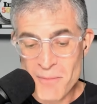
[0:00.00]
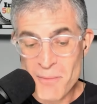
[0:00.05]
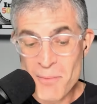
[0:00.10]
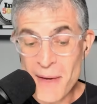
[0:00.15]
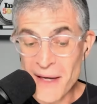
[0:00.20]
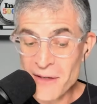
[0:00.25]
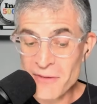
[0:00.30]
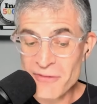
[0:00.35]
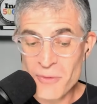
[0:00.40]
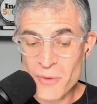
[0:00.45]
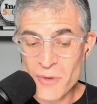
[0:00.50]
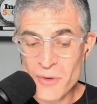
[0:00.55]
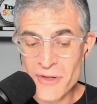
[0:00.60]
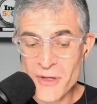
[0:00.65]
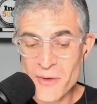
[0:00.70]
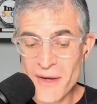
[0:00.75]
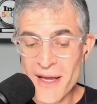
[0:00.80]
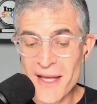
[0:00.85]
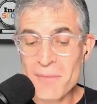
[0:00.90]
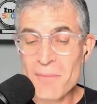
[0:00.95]
Better for
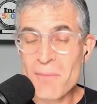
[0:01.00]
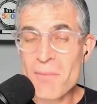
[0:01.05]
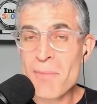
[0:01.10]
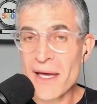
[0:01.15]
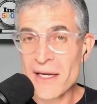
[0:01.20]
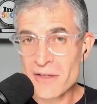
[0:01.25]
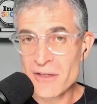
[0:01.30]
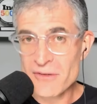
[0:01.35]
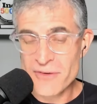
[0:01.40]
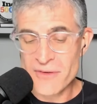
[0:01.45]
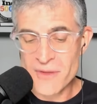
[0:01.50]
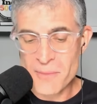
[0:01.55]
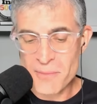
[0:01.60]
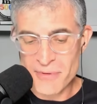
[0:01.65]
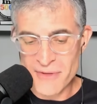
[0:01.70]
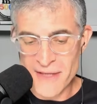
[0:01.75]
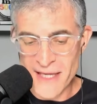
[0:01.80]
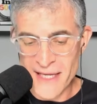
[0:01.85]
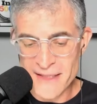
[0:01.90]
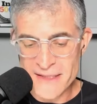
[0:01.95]
you and better for the
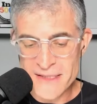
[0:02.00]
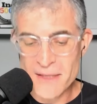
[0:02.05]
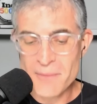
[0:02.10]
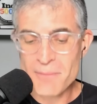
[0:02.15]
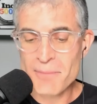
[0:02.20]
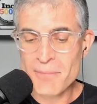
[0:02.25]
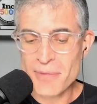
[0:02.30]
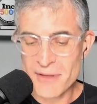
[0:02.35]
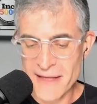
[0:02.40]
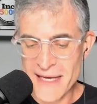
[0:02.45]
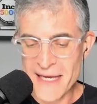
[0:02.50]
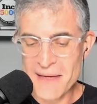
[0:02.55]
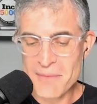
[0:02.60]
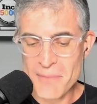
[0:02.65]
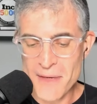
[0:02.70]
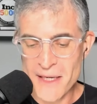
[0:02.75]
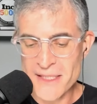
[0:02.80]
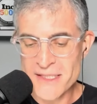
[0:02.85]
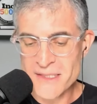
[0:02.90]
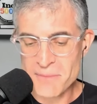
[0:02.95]
planet
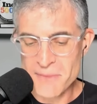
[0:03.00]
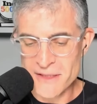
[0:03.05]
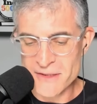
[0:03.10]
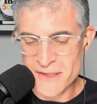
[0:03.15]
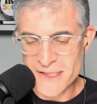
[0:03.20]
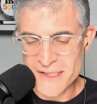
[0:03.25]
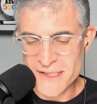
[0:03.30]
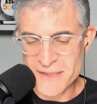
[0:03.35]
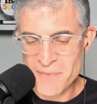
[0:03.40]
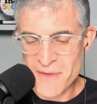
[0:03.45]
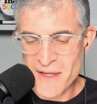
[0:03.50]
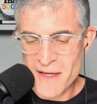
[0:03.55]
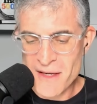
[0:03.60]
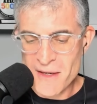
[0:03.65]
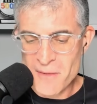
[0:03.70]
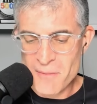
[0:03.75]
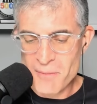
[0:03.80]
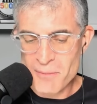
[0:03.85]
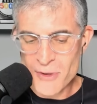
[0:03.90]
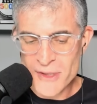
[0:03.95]
plant based milks.
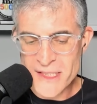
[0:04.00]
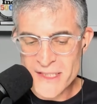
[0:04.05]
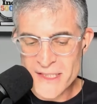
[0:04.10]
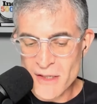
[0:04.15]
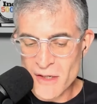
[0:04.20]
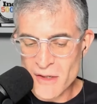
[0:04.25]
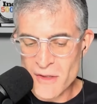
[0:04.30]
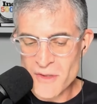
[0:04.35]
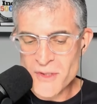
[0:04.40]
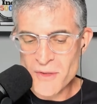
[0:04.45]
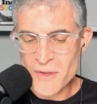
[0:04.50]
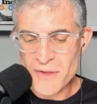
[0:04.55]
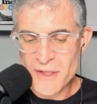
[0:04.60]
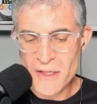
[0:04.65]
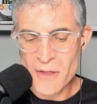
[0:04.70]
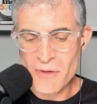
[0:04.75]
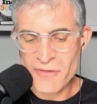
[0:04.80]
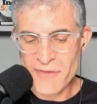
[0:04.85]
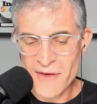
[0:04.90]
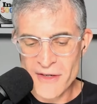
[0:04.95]
Brooke is also the
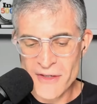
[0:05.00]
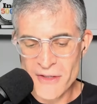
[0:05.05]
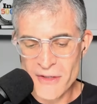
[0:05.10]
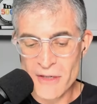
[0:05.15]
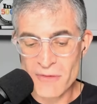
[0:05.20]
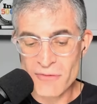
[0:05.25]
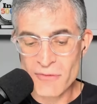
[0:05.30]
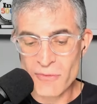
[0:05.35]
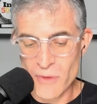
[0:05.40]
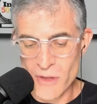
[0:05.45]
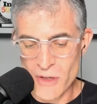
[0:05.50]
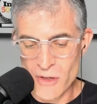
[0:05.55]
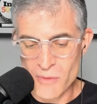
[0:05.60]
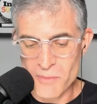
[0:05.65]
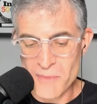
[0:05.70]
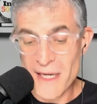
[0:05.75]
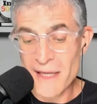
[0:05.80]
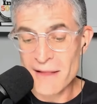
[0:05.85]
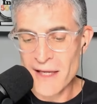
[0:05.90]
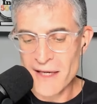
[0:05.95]
co founder of
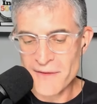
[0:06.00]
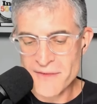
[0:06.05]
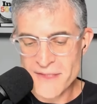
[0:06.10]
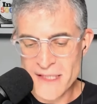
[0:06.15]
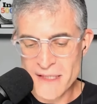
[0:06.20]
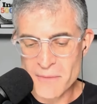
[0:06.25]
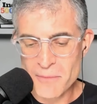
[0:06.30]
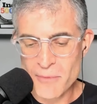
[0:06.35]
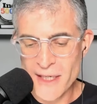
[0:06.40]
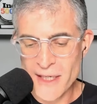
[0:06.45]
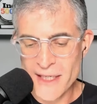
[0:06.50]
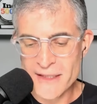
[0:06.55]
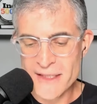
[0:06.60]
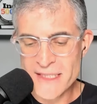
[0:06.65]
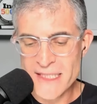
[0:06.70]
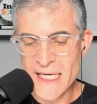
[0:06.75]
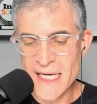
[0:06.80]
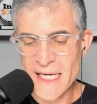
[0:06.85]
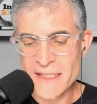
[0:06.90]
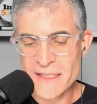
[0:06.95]
Rome, a lifestyle brand
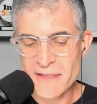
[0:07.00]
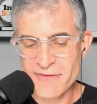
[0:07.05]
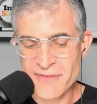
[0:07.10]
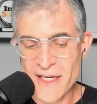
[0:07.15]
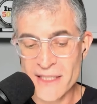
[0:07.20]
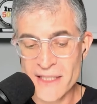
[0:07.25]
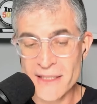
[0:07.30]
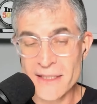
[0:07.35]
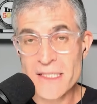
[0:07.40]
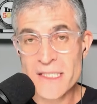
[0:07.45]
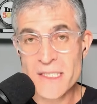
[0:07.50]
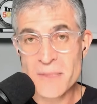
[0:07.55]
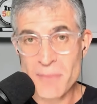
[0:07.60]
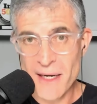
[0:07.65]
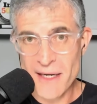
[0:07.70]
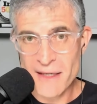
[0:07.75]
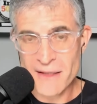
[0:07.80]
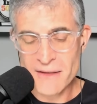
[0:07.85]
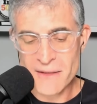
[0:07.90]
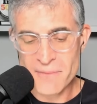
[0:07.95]
designed to find
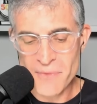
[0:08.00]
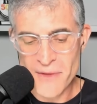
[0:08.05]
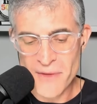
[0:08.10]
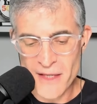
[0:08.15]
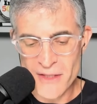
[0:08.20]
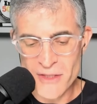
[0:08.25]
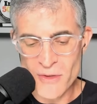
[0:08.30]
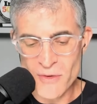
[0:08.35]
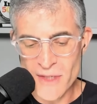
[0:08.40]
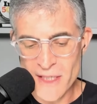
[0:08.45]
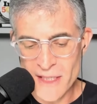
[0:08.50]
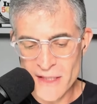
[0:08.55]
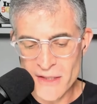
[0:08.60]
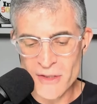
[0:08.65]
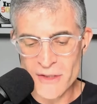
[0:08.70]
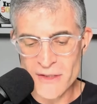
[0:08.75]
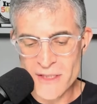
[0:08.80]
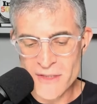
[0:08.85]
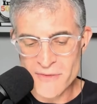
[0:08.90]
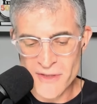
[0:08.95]
inspired and unique
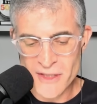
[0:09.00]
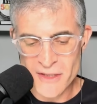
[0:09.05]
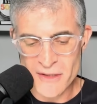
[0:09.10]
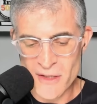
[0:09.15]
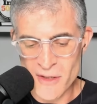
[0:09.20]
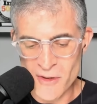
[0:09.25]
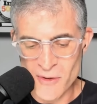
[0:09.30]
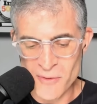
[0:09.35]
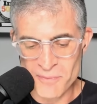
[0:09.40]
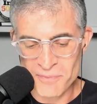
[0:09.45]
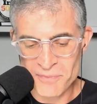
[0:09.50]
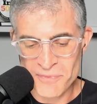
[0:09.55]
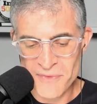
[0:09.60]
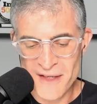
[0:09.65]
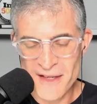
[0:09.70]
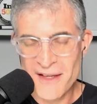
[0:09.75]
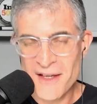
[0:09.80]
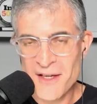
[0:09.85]
goods for your home.